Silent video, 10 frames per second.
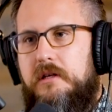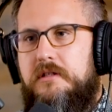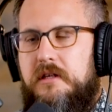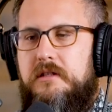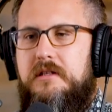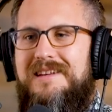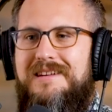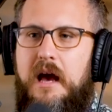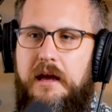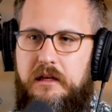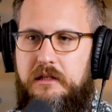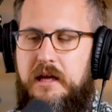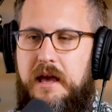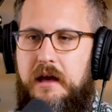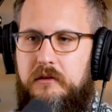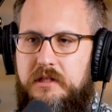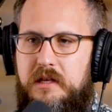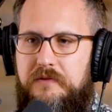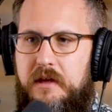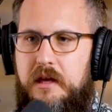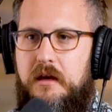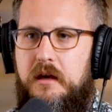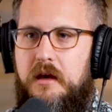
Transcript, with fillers: 60, 90 day LTV.